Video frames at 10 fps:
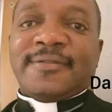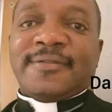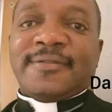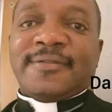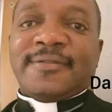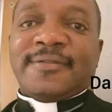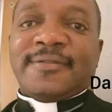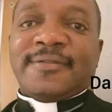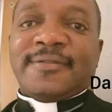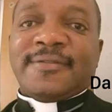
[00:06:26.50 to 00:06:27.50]

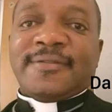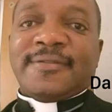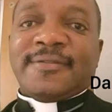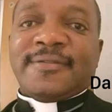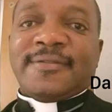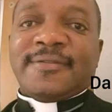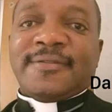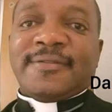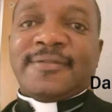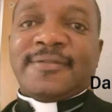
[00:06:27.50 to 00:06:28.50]

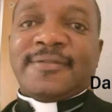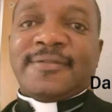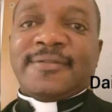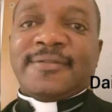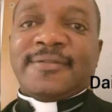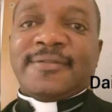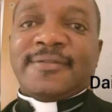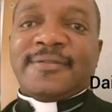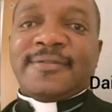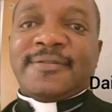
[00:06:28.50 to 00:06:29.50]

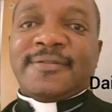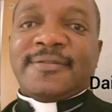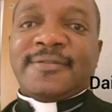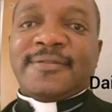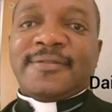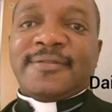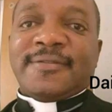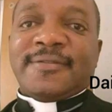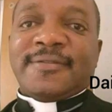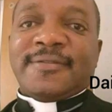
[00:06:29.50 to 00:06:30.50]

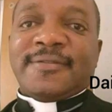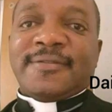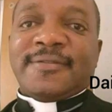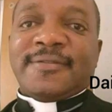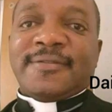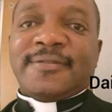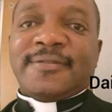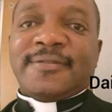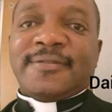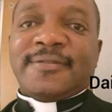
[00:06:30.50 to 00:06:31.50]

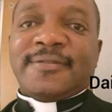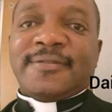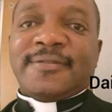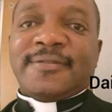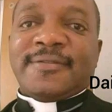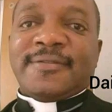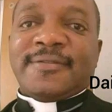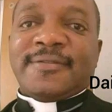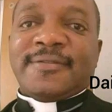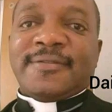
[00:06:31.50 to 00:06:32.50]

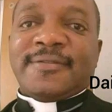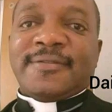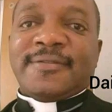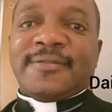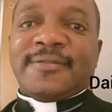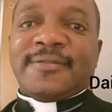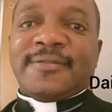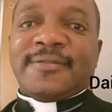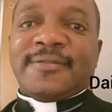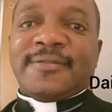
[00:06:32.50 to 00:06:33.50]

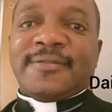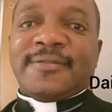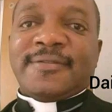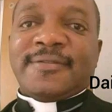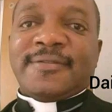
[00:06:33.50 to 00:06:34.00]
The face doesn't move, so there is nothing to read.